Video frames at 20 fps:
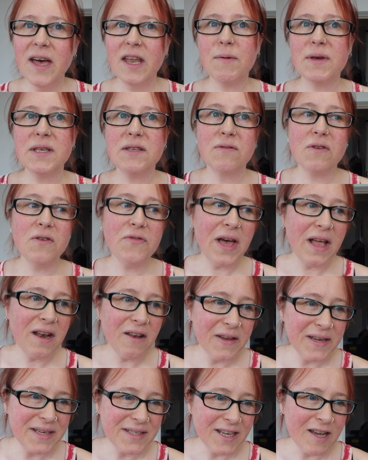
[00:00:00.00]
Anyway, so I've got that
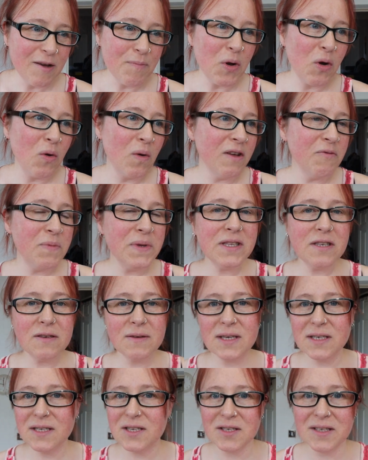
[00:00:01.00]
lined up. All I've been
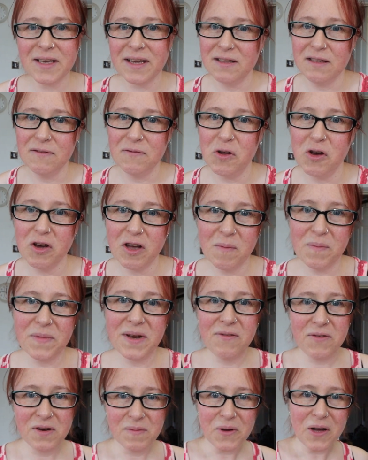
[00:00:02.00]
doing is just getting the vlog up
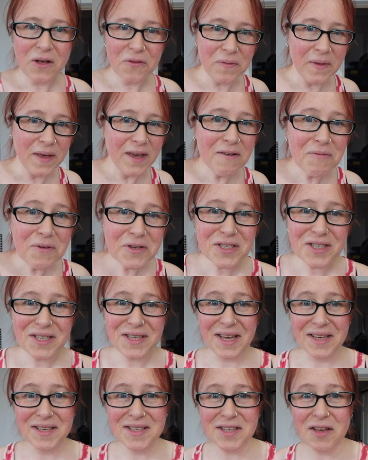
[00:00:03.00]
and having a bath and hair wash
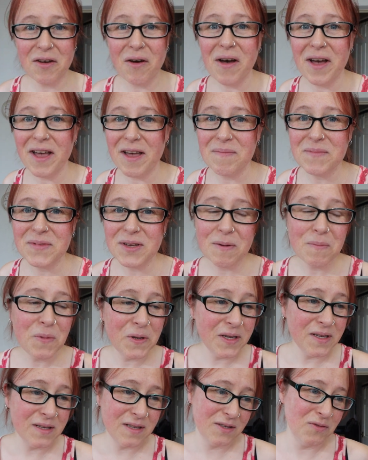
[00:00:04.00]
today, so I am
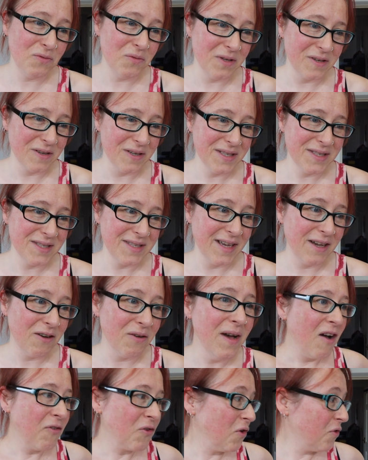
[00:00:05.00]
completely disorganised
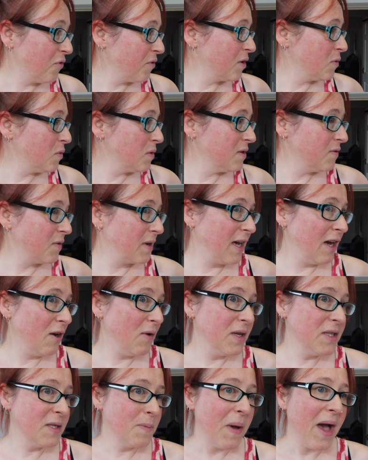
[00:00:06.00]
now. I've got three quarters of an
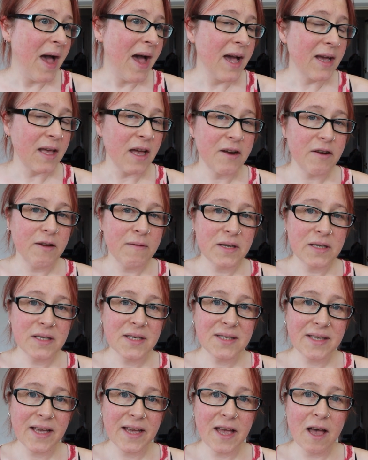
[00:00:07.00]
hour to pack and I'm going
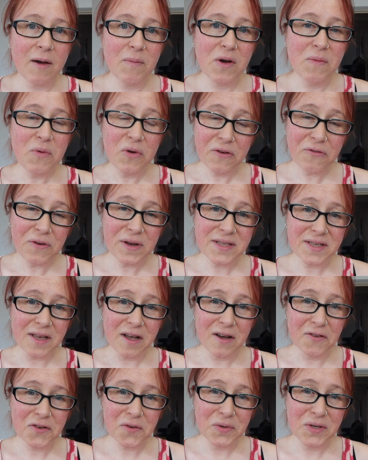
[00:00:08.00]
to stay at my boyfriend's
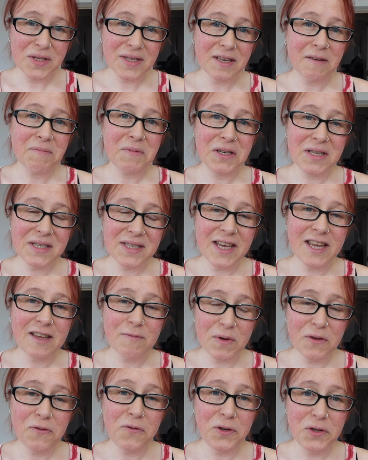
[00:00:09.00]
afterwards. I'm going to
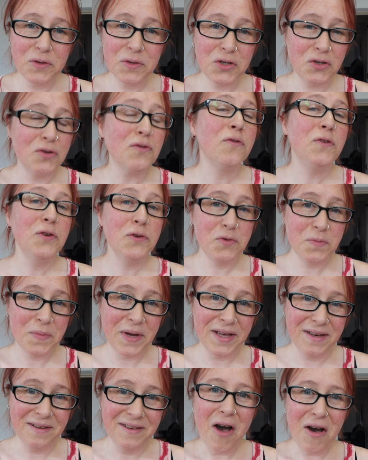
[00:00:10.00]
take my flute to Flute
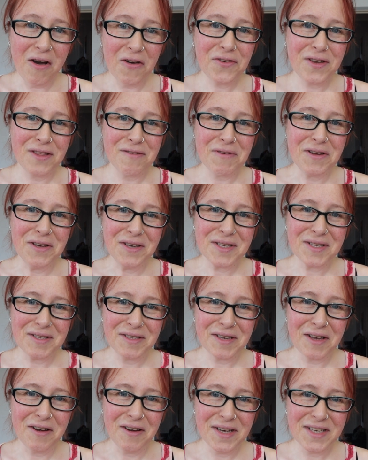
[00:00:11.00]
Man after the
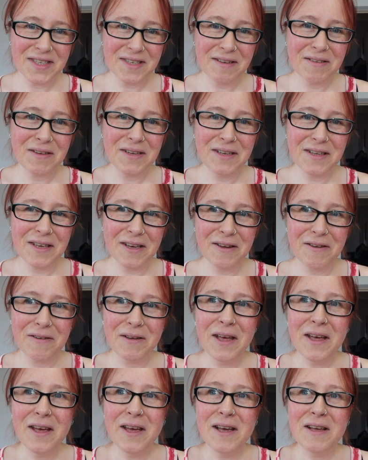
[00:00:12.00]
rehearsal at Guy's. I'm going to go
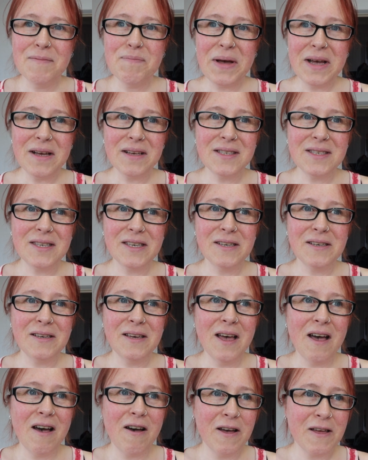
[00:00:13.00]
back
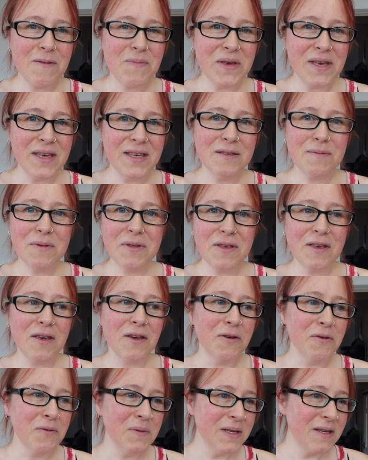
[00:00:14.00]
to IB's with
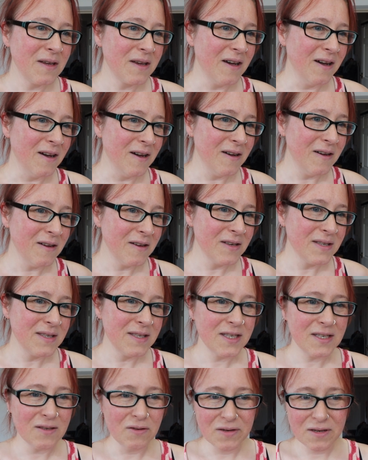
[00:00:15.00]
Hugh in the car because
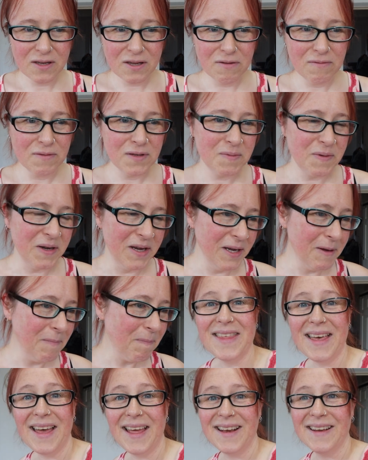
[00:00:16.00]
it's on Hugh's way.
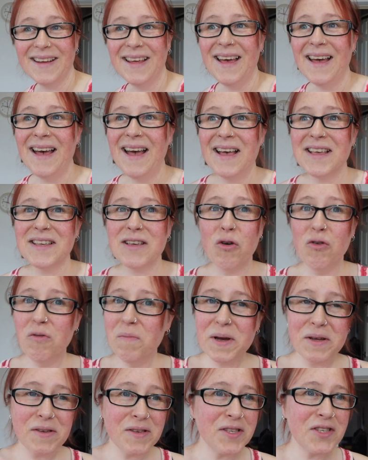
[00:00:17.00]
And then
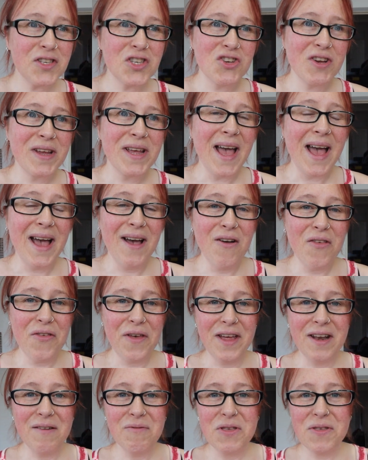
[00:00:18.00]
almost straight out
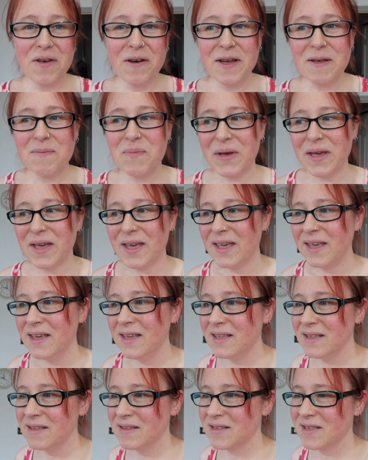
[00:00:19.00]
then with
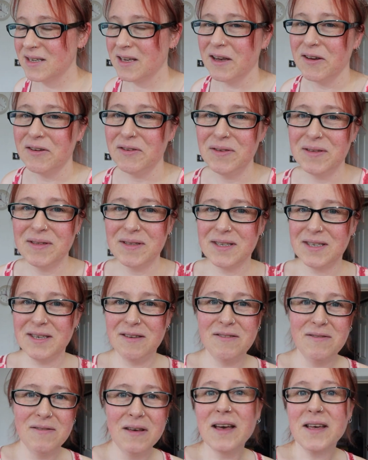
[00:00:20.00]
IB to go
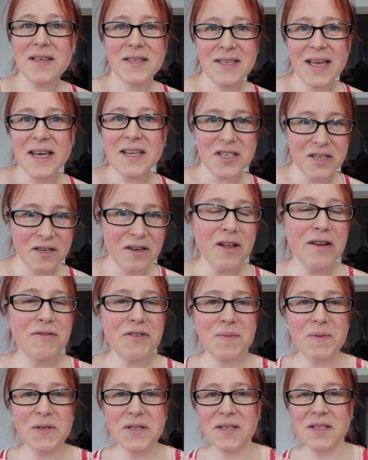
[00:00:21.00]
to a session, an
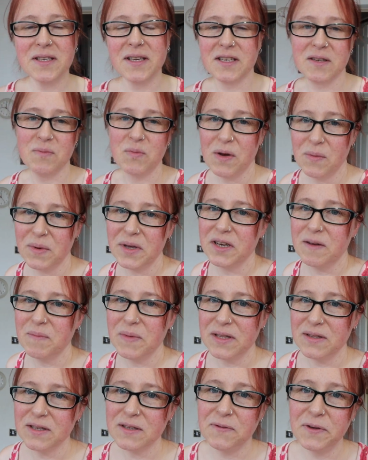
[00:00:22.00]
Irish music session, where we're going to
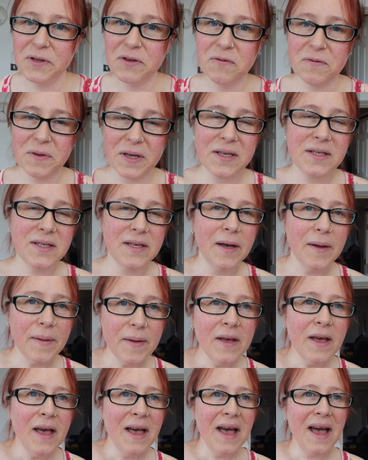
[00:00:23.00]
meet this flute fixer
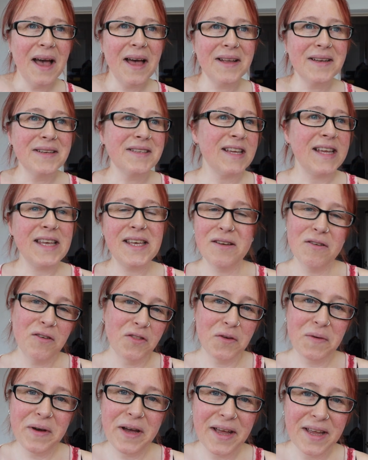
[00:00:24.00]
and eat
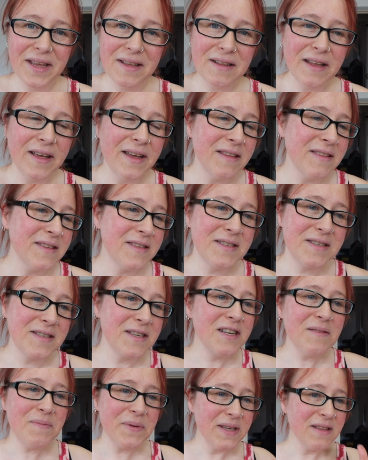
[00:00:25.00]
on the way. Like it's
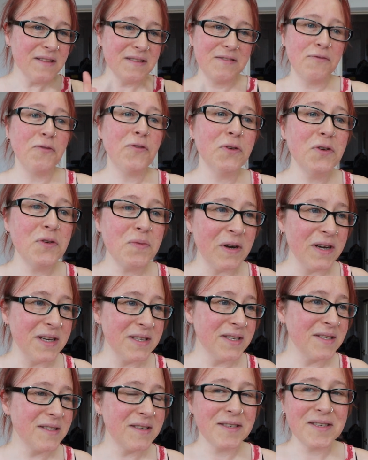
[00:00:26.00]
going to be food
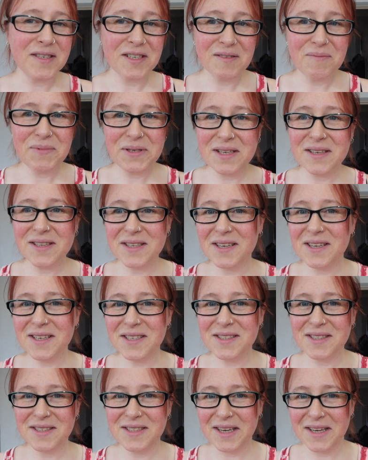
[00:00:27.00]
wise, it's just going to be
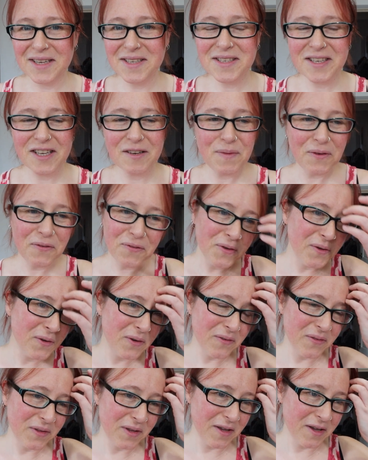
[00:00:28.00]
disaster day. It's going to be food
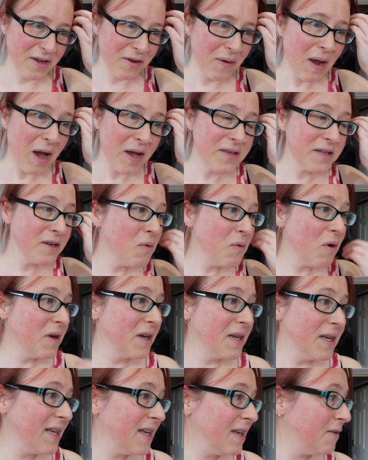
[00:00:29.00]
on the go. I what
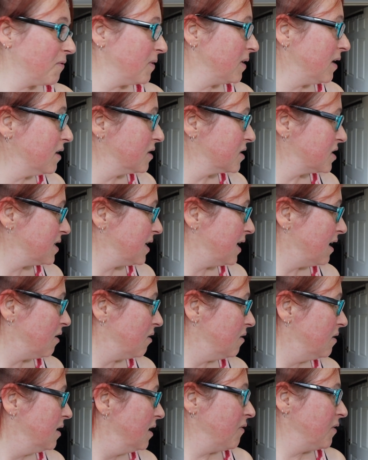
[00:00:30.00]
I'm going to eat for lunch
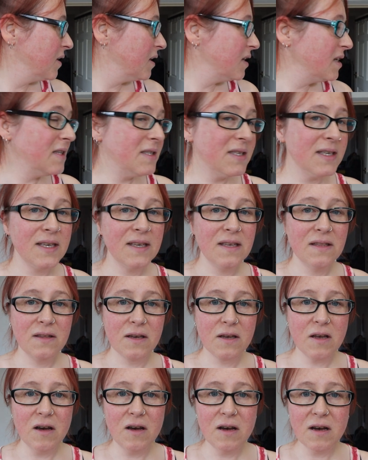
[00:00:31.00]
now. I think I need to eat in
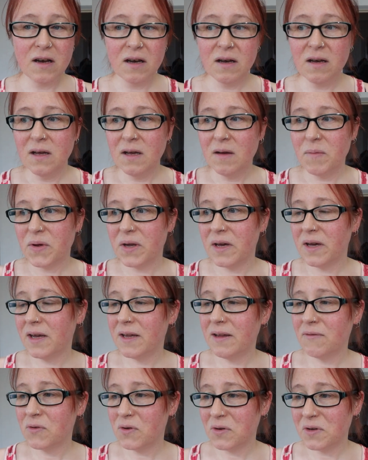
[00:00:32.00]
the car, but I
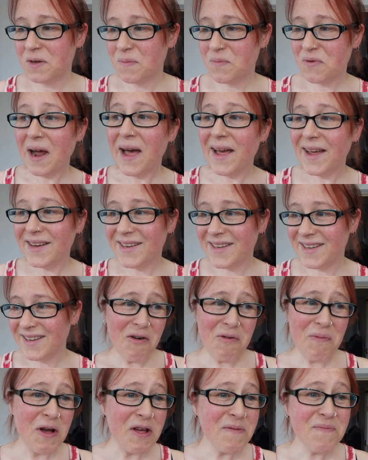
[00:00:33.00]
haven't got any bread
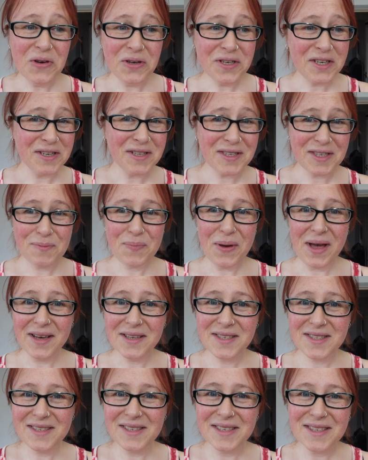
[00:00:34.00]
or emergency
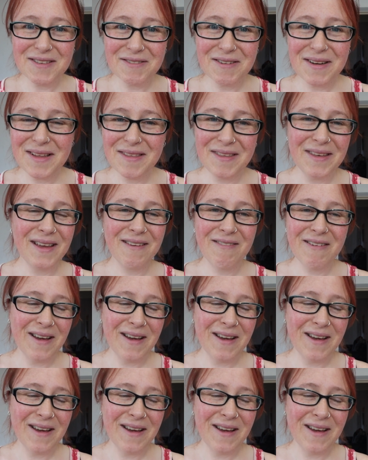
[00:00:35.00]
pasties or anything.